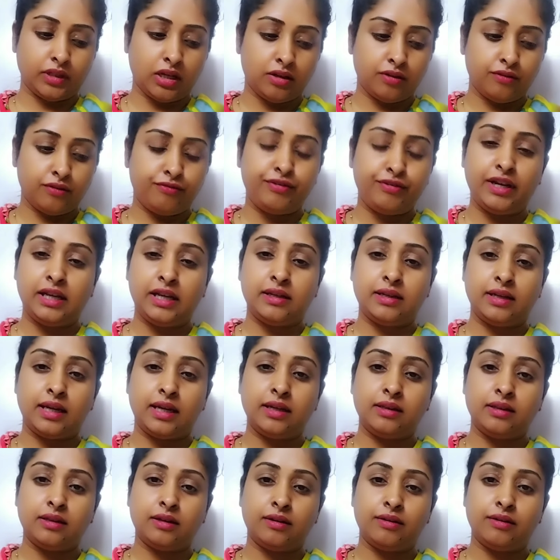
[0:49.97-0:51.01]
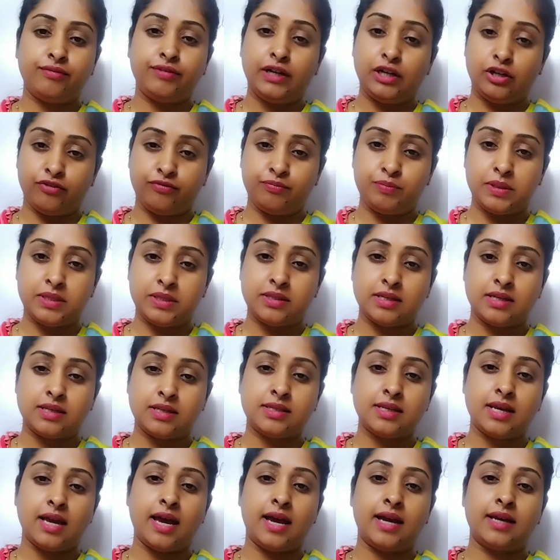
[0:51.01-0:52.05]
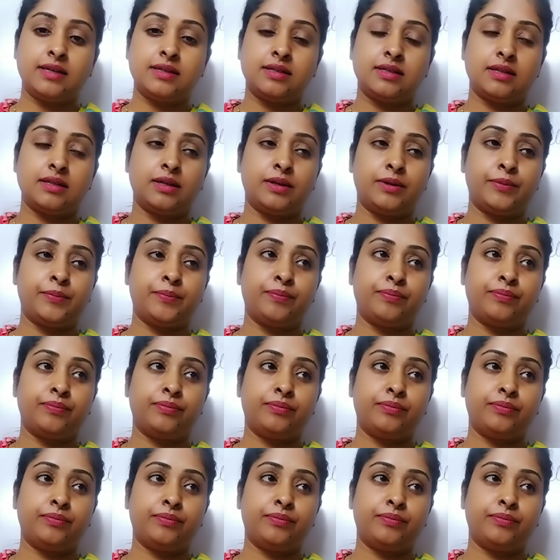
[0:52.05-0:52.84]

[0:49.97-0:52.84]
field in the field of business and um,